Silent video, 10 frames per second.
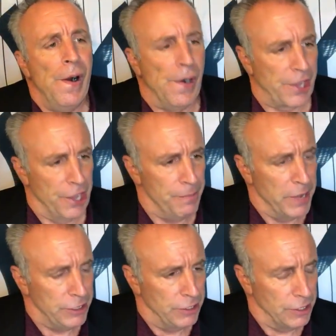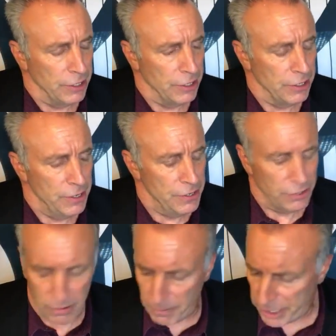Okay,
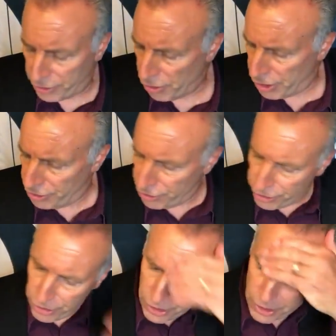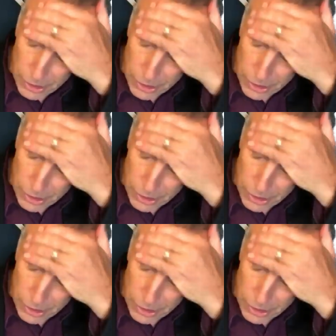some of my thoughts.